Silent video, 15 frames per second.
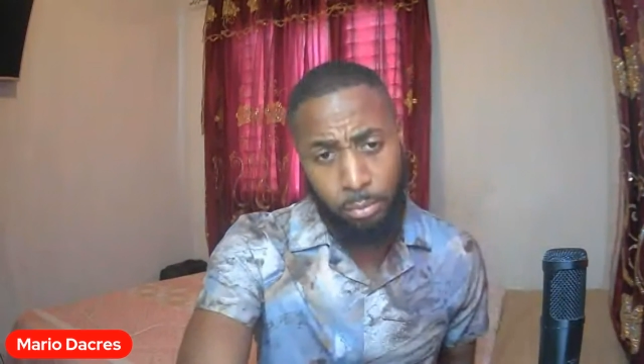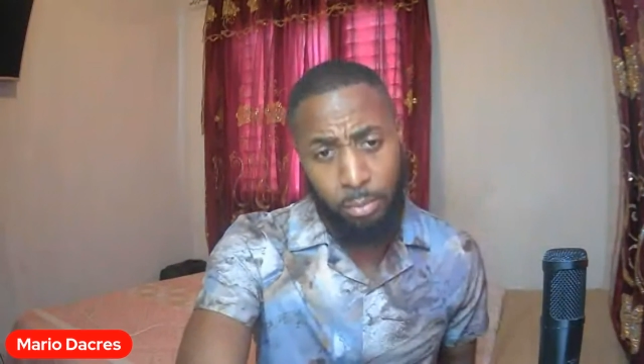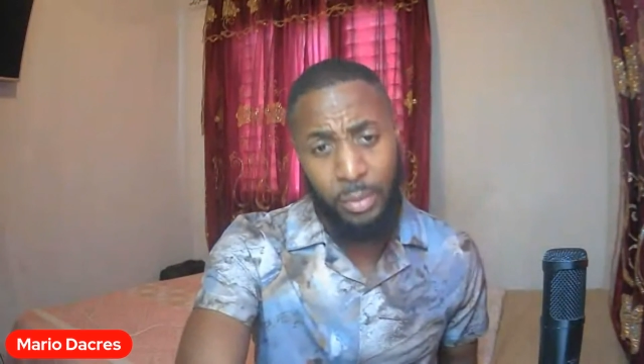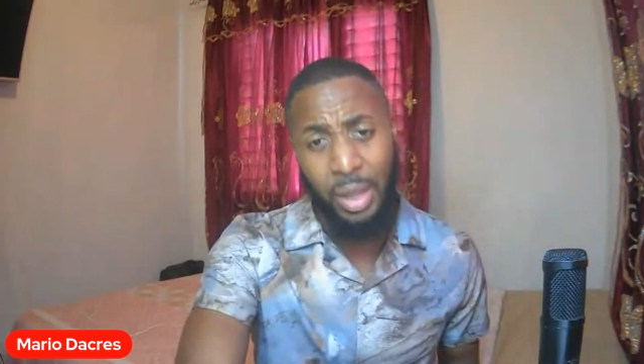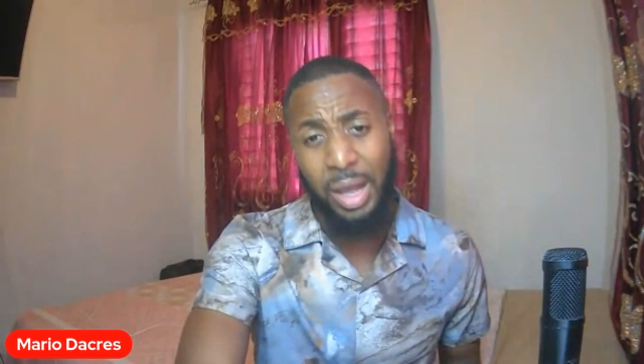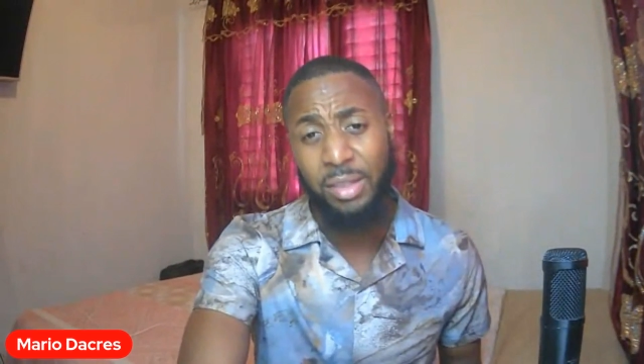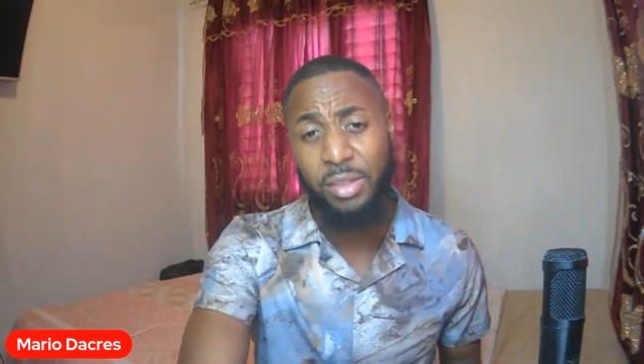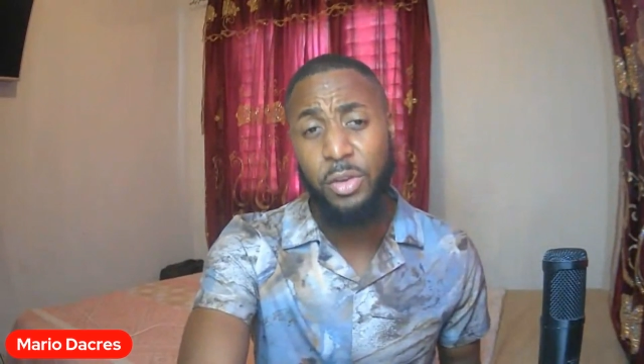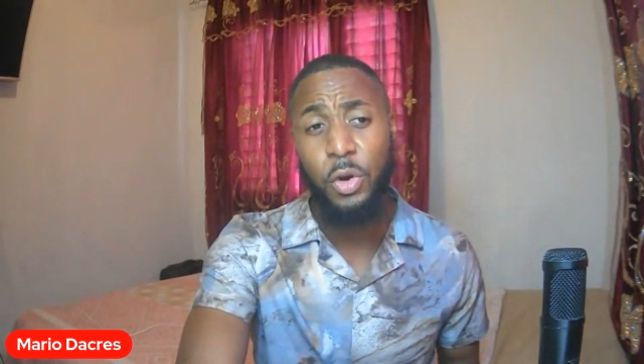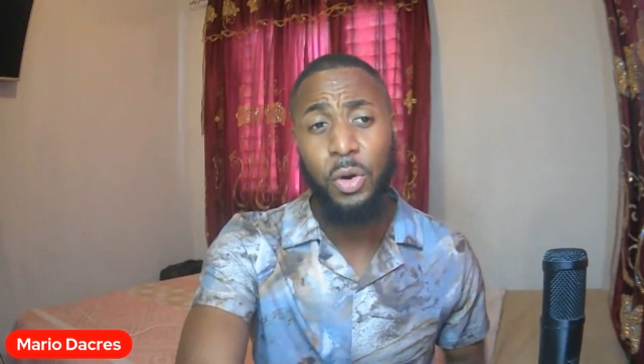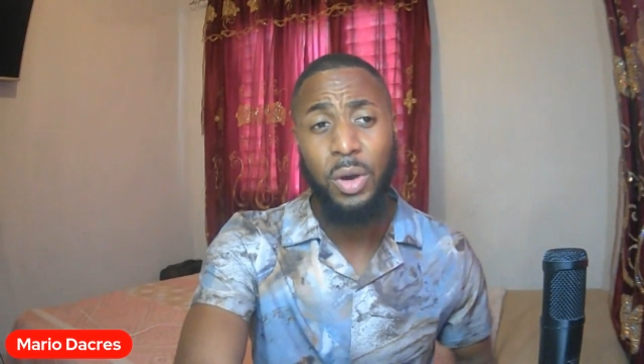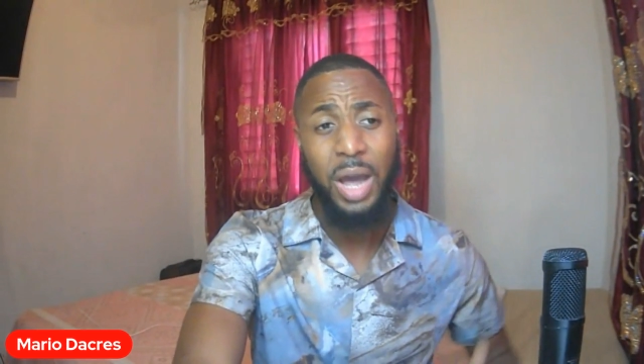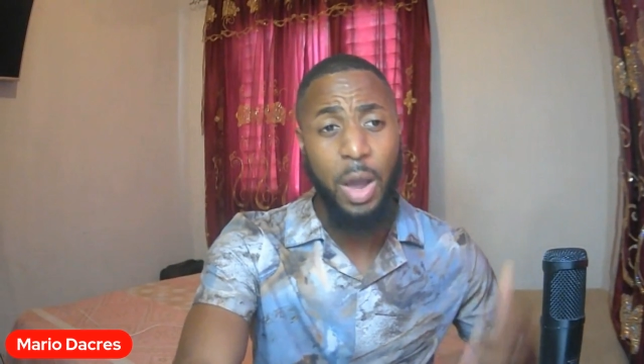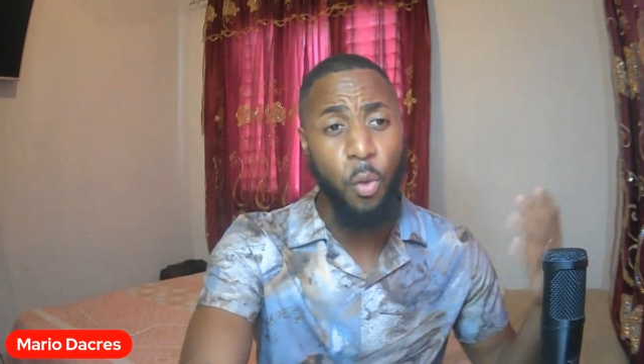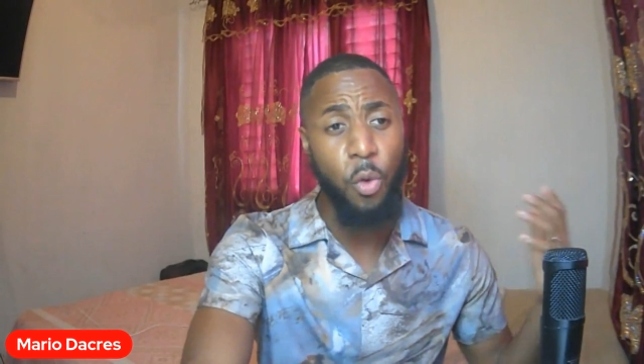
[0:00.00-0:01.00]
as you know,
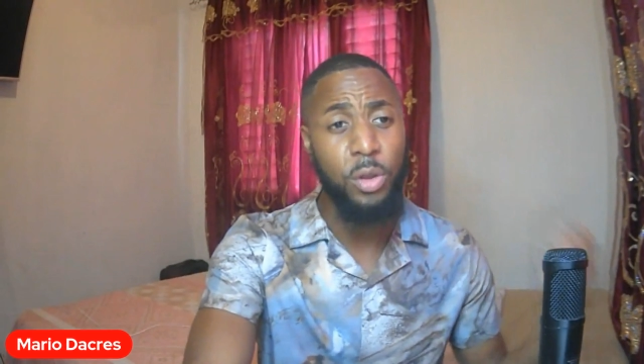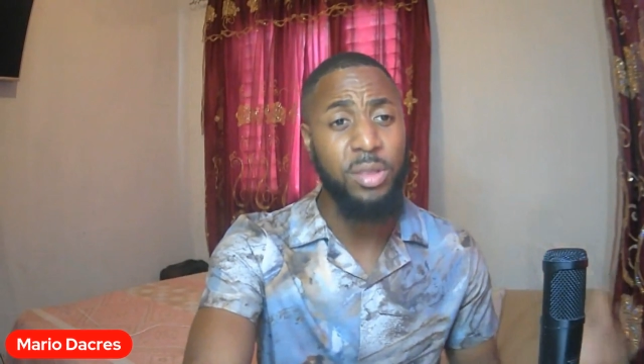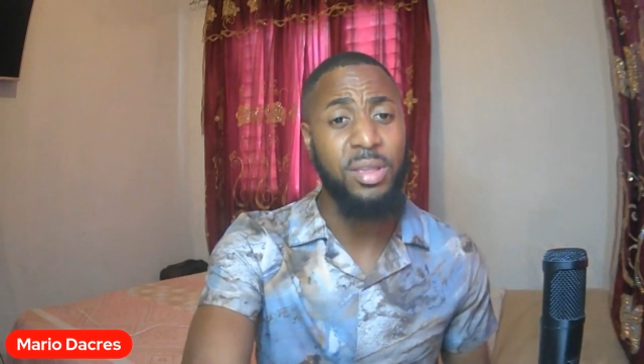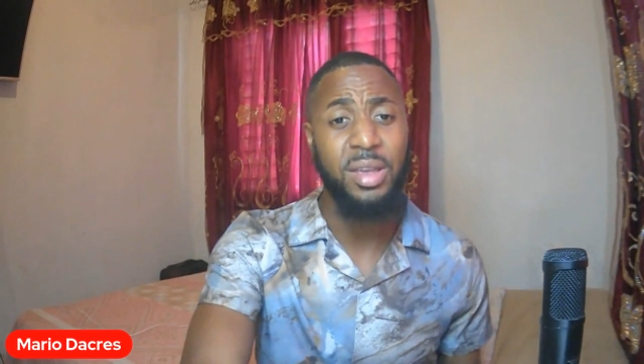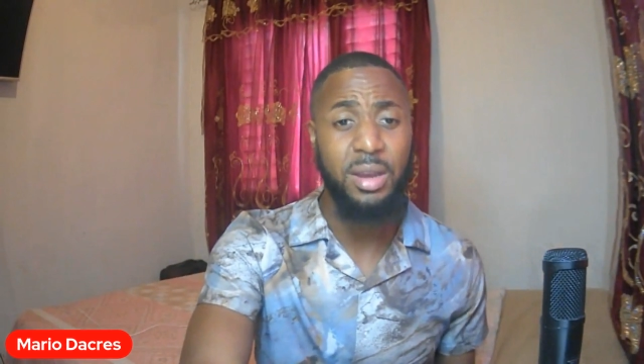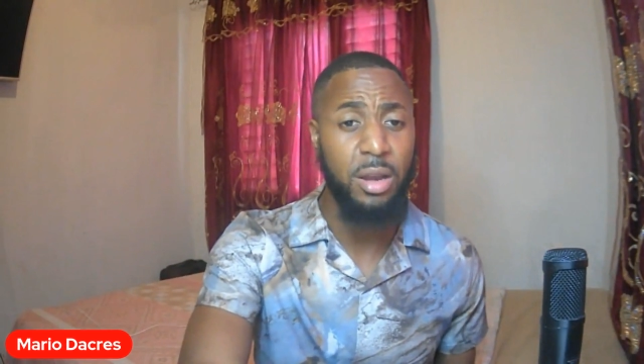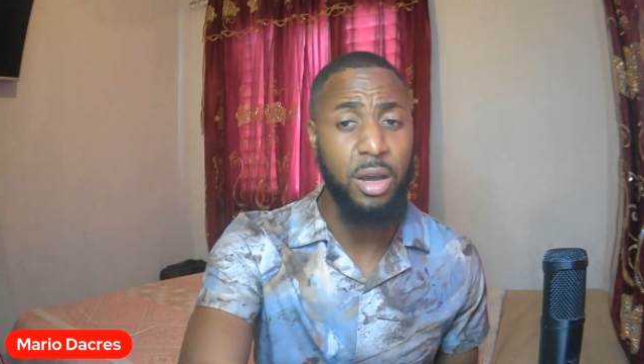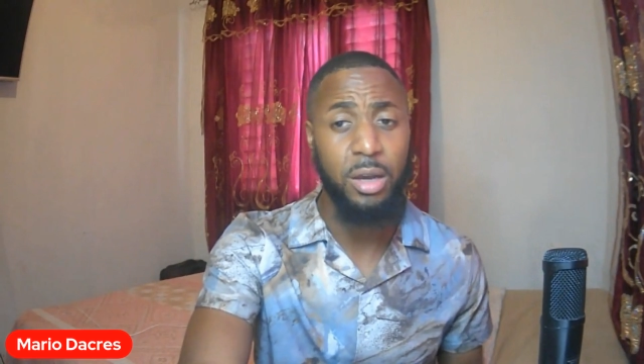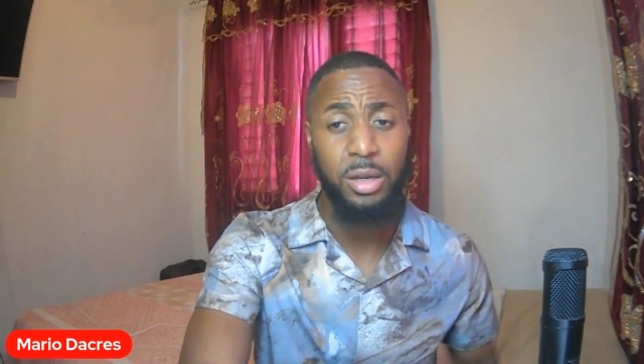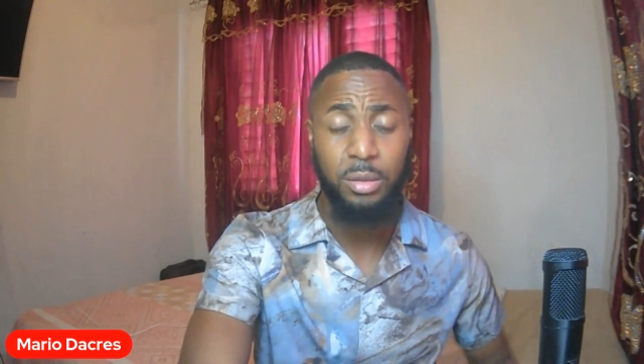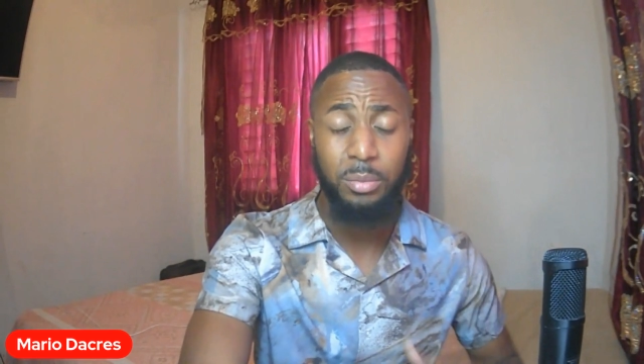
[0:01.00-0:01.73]
I won't stay any longer